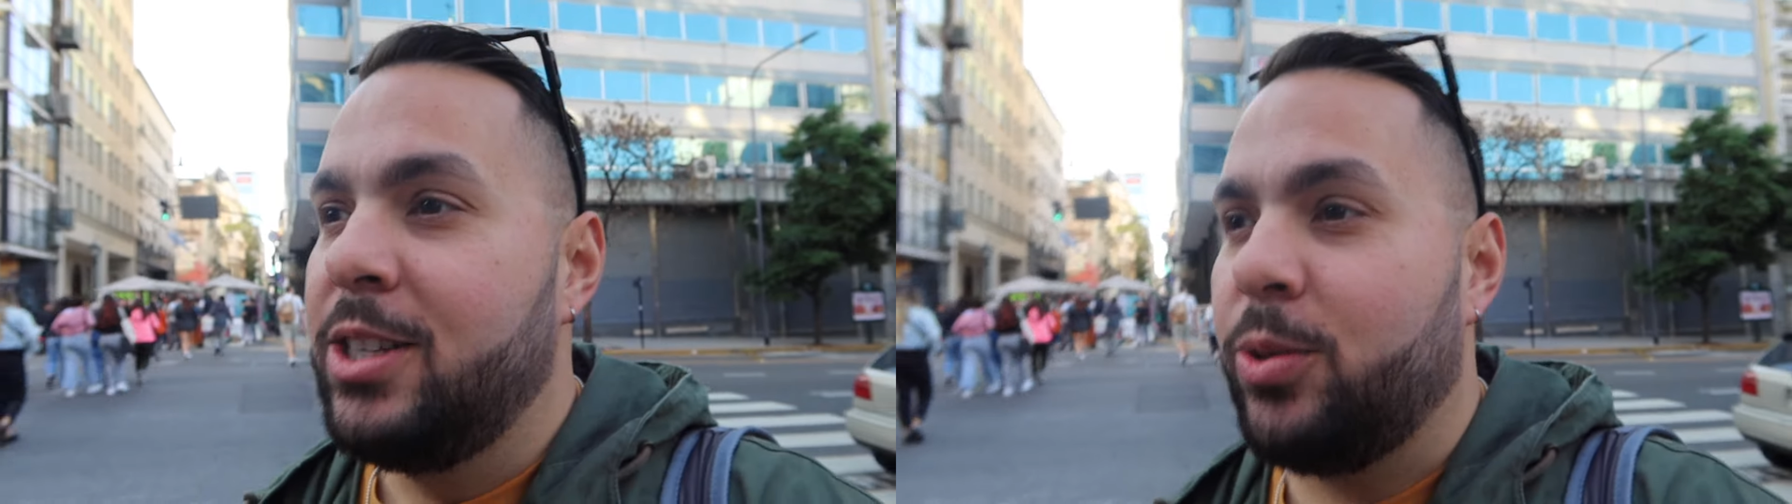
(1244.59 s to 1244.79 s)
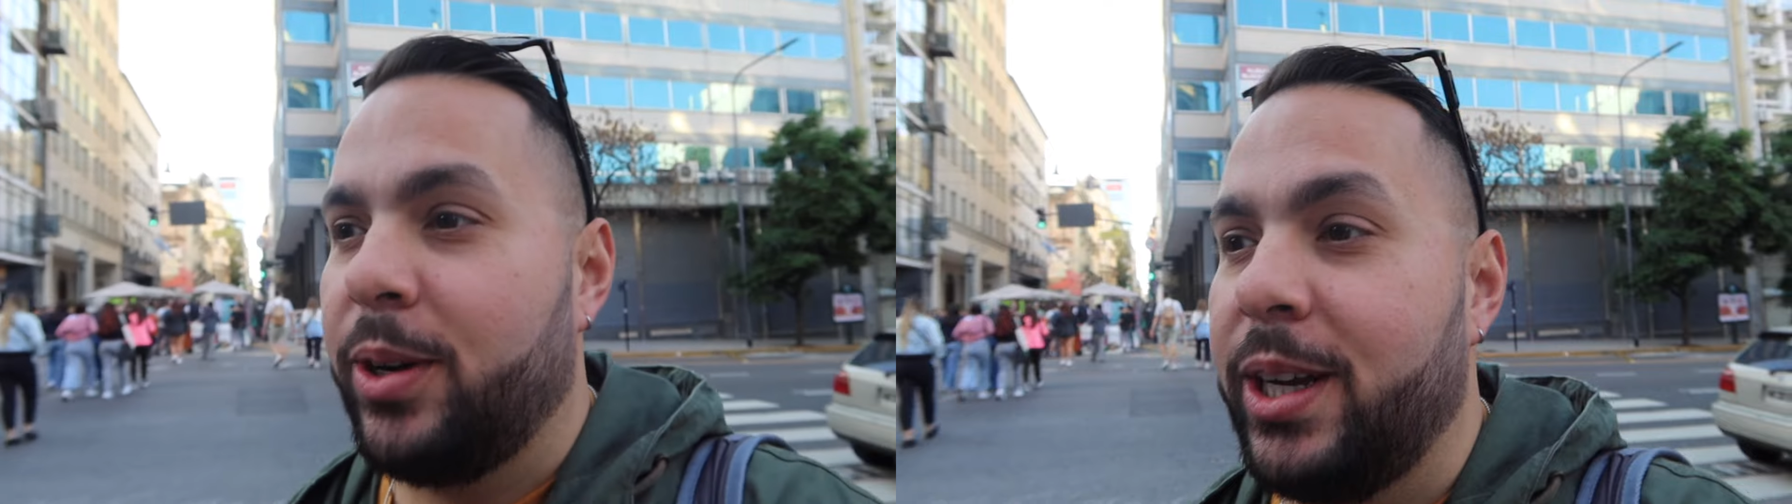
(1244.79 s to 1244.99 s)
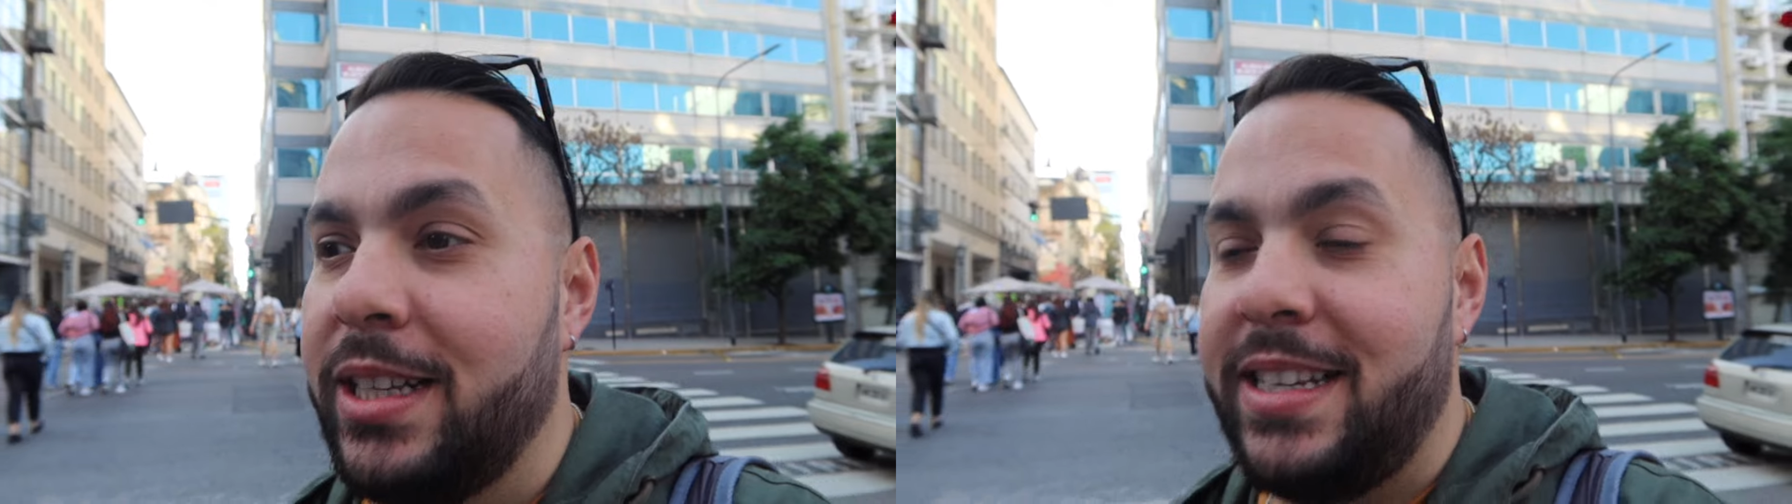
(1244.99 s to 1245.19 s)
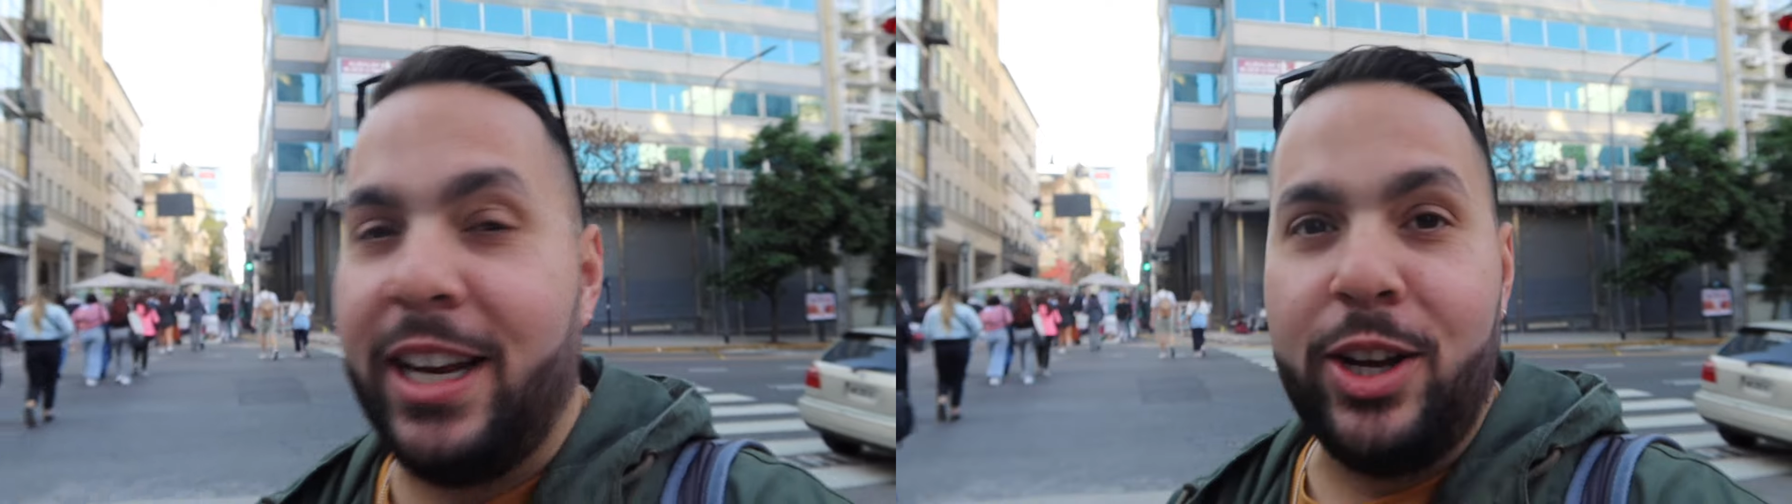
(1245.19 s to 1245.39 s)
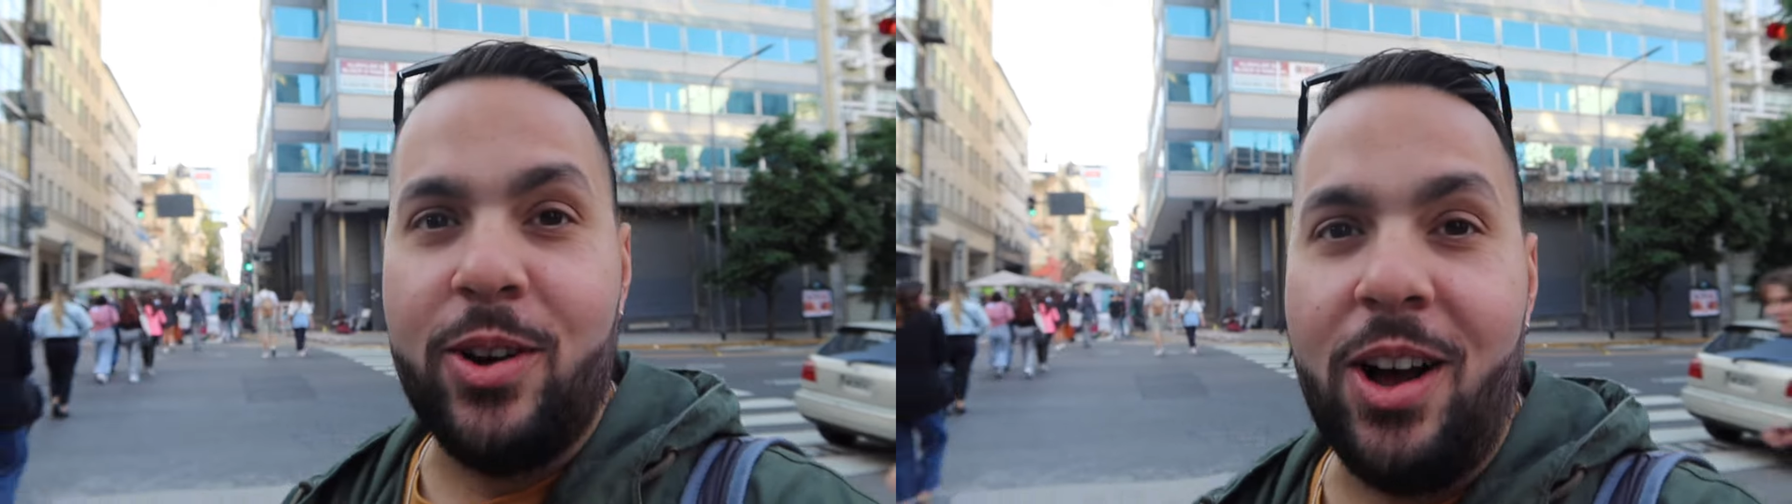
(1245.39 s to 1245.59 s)
So we're gonna
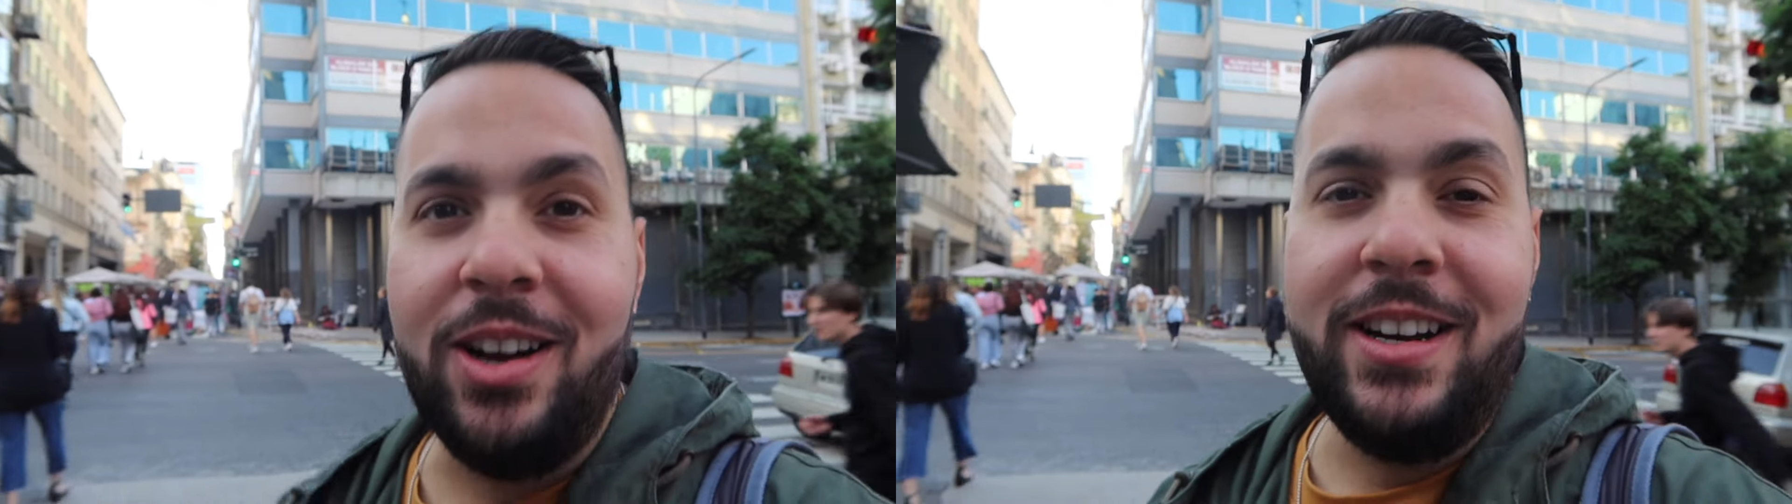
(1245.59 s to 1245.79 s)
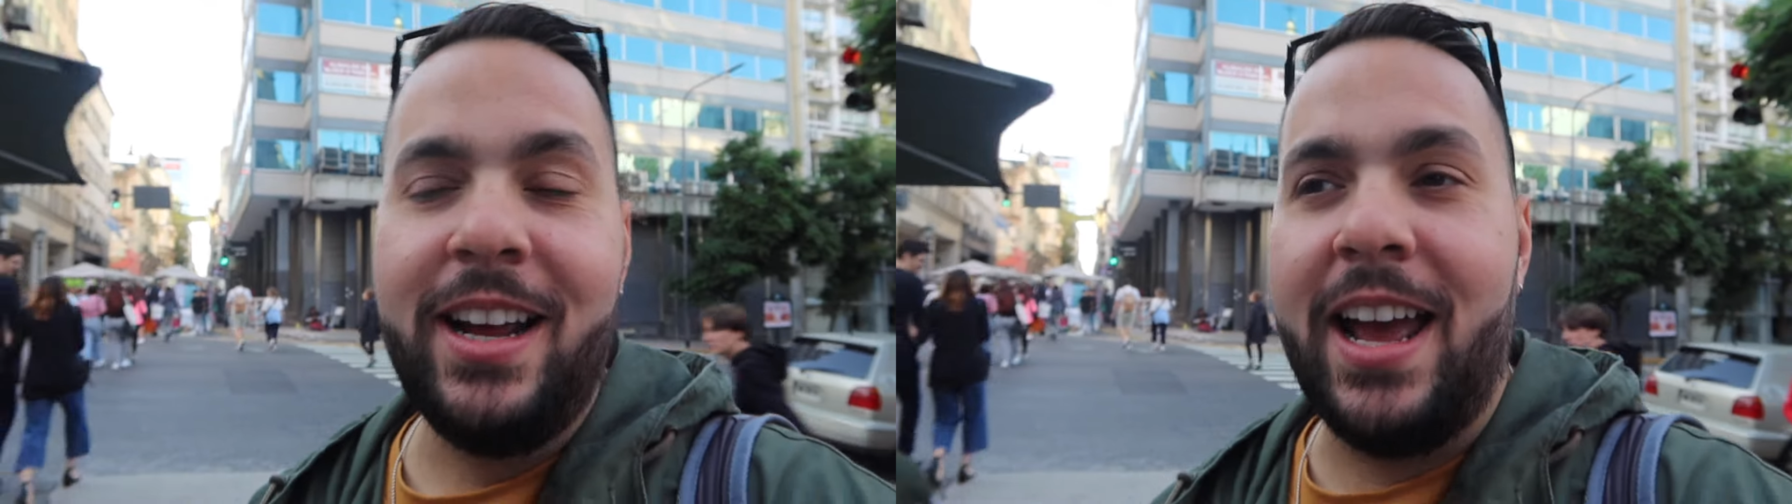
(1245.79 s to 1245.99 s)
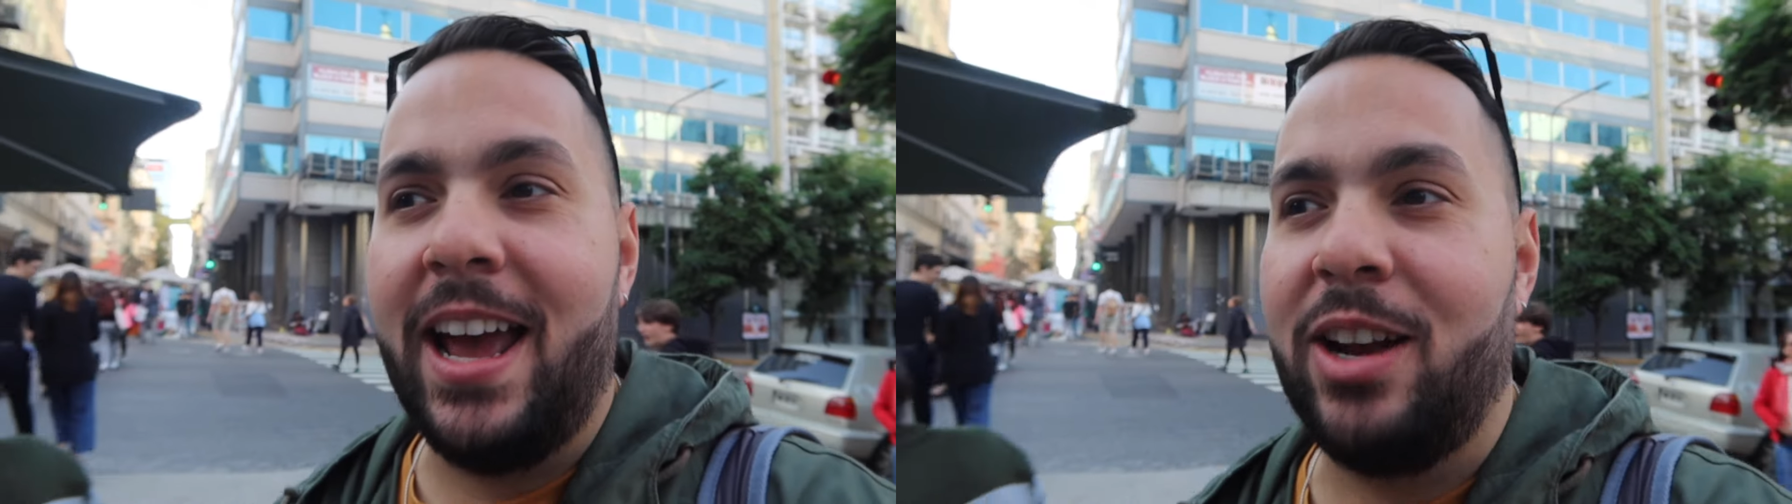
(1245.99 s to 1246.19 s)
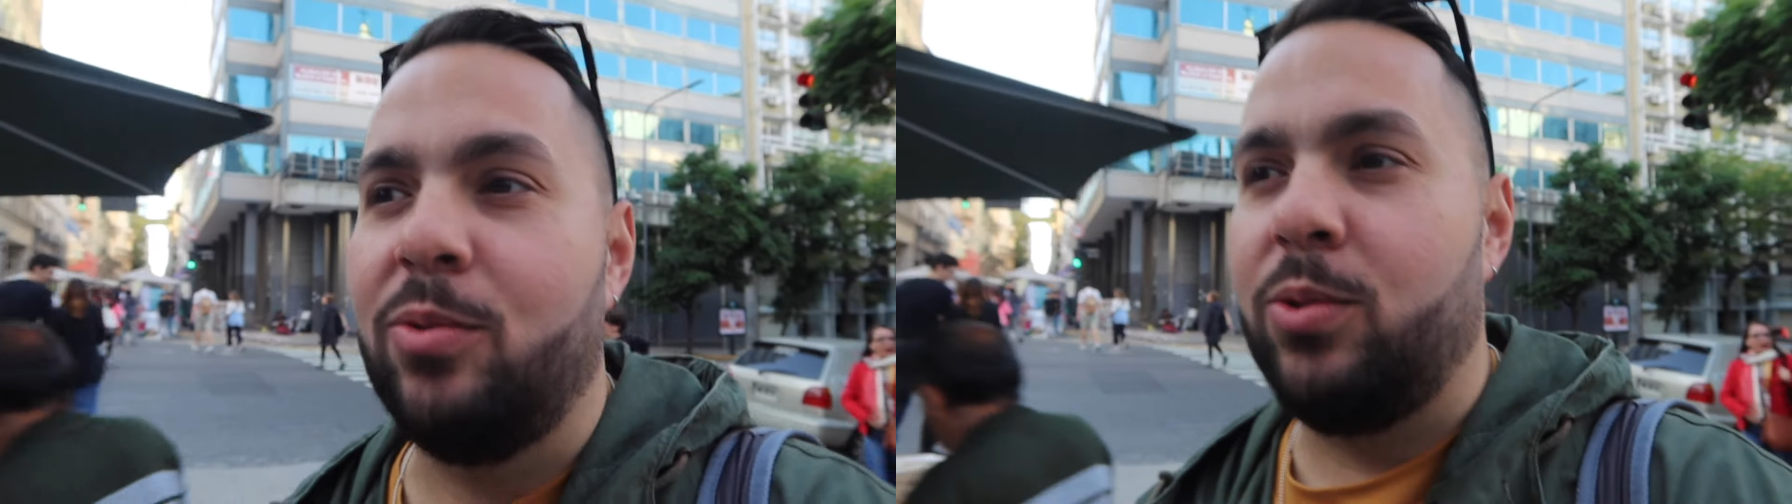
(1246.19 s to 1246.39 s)
continue on and